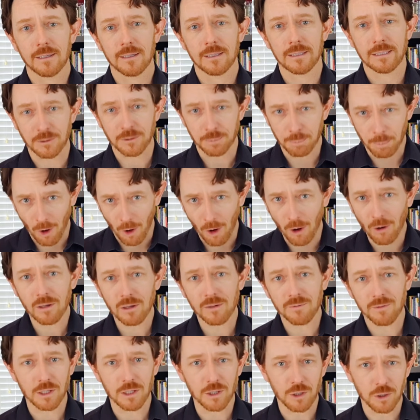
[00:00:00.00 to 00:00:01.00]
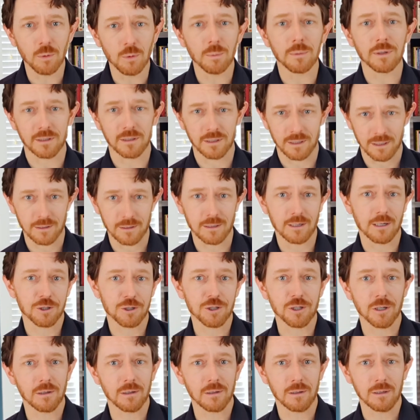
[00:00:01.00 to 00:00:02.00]
is part of the human
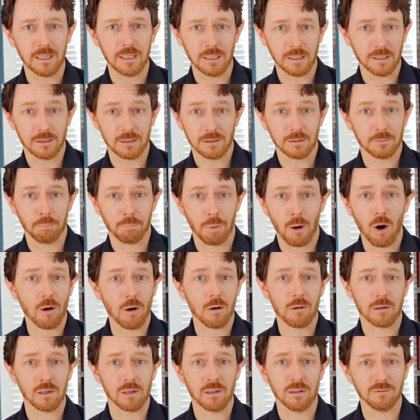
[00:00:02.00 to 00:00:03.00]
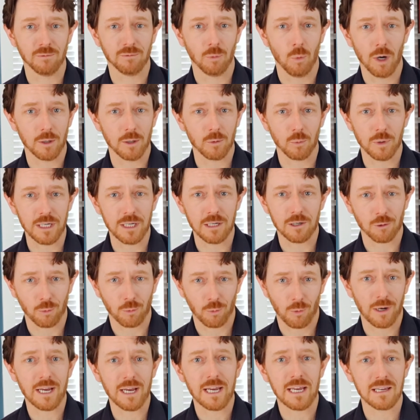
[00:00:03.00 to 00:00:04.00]
condition, part of what we
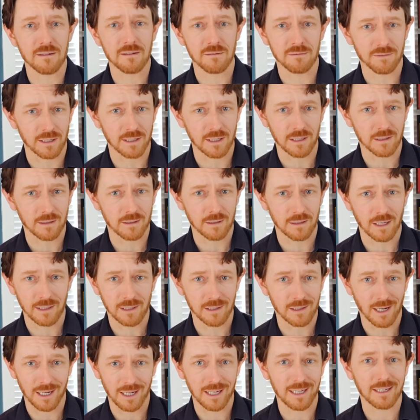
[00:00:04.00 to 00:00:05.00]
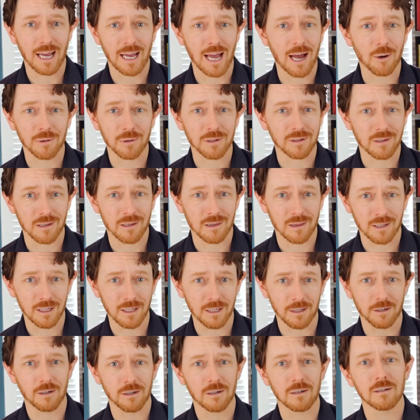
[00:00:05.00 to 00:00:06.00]
crave in a night out at the
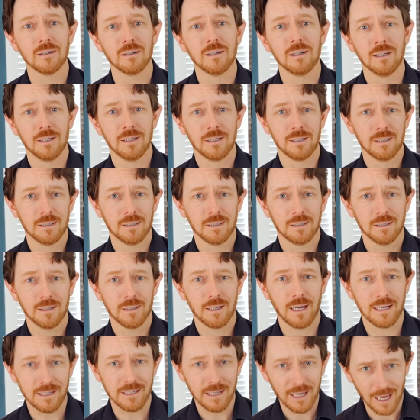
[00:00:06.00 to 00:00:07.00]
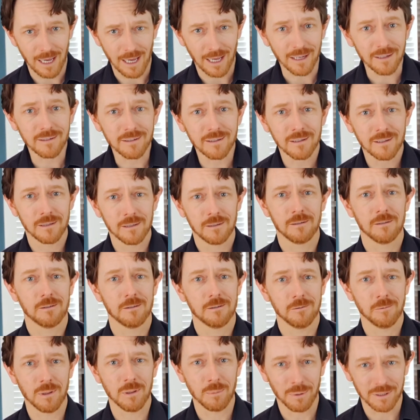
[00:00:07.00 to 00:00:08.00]
theater. And yet,
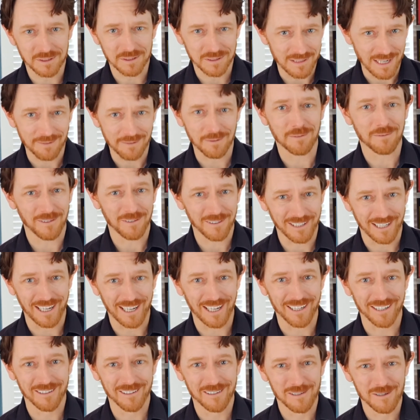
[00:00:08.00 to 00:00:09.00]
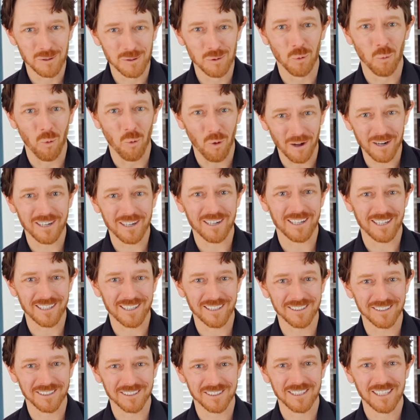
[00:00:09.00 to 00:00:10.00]
we must never forget what it
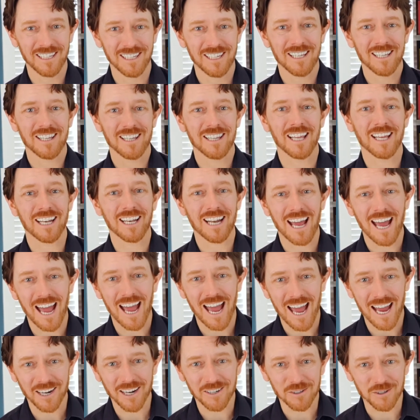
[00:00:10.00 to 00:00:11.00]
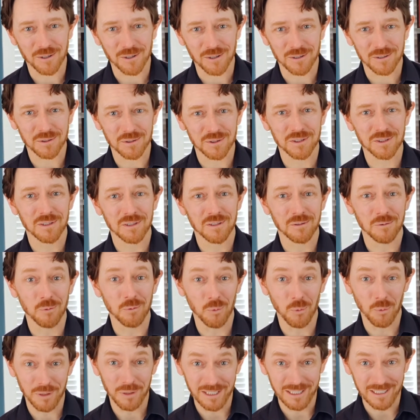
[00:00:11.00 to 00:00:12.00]
is that actors
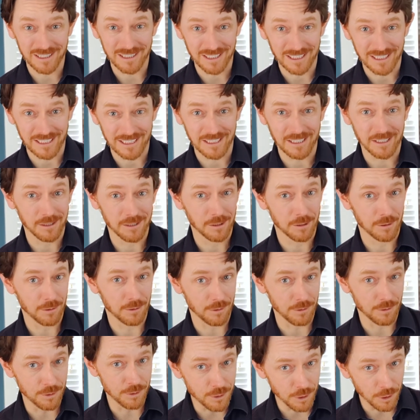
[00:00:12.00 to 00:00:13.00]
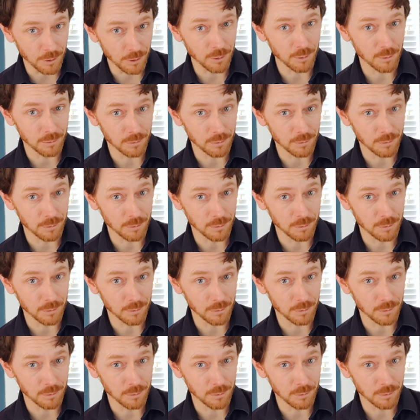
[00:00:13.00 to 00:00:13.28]
really do.